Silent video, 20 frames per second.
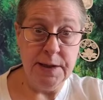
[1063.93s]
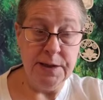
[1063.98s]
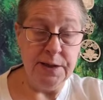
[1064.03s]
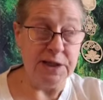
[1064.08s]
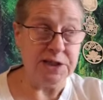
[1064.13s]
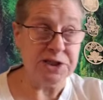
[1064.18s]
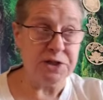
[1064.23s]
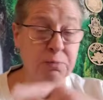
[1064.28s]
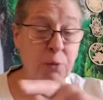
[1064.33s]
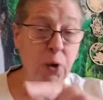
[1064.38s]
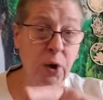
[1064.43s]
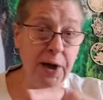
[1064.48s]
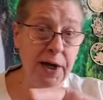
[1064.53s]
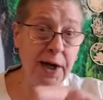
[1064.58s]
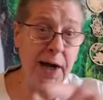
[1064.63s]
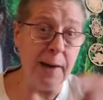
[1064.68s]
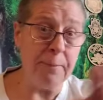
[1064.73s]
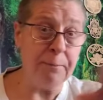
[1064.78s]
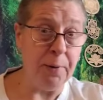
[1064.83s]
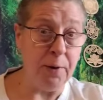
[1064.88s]
This
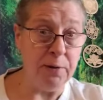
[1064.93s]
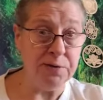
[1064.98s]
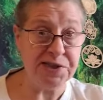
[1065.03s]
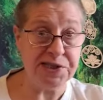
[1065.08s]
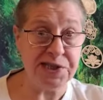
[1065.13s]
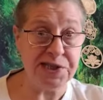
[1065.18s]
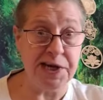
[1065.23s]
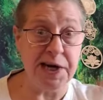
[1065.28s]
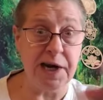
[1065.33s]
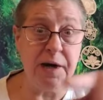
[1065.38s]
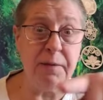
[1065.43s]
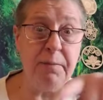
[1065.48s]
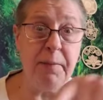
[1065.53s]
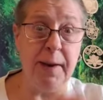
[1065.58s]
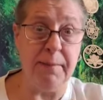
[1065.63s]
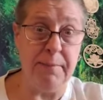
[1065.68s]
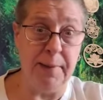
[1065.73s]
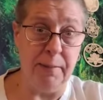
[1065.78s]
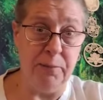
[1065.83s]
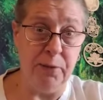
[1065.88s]
morning I posted out of
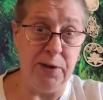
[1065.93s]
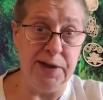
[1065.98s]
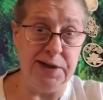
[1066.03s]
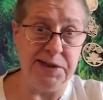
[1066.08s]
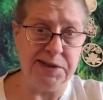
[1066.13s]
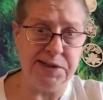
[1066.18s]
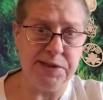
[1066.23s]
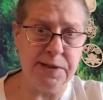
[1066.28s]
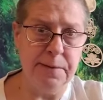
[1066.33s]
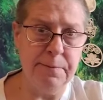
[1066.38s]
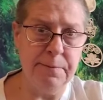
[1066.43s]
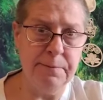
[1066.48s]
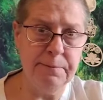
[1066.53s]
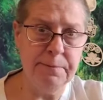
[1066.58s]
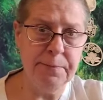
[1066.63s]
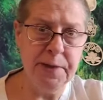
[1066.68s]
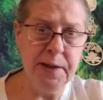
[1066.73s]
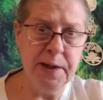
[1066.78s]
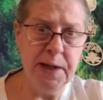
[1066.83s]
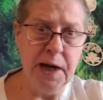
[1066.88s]
my memories
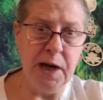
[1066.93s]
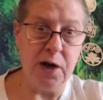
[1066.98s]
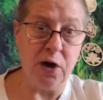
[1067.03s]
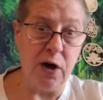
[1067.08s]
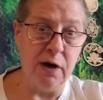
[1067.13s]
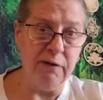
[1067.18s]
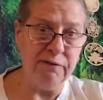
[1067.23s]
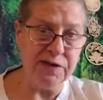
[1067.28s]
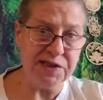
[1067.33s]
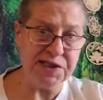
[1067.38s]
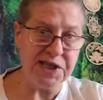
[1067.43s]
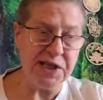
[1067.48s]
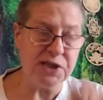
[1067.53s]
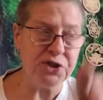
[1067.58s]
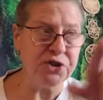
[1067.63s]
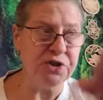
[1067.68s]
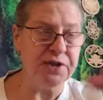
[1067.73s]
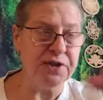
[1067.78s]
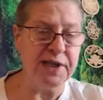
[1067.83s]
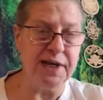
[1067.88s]
a
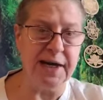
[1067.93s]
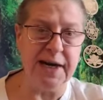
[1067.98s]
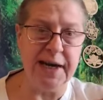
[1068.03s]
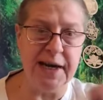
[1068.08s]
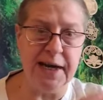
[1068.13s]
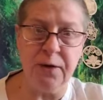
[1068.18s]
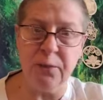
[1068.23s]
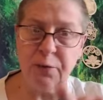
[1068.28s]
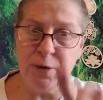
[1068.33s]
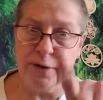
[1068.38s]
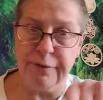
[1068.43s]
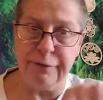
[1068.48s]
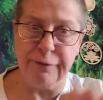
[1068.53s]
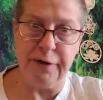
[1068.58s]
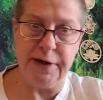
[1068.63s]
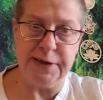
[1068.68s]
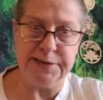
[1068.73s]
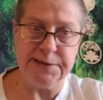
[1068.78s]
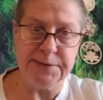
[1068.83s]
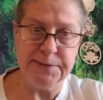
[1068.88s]
conversation that I had with a
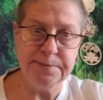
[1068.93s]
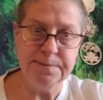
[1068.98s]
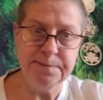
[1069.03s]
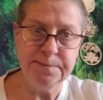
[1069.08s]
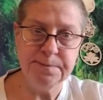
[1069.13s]
friend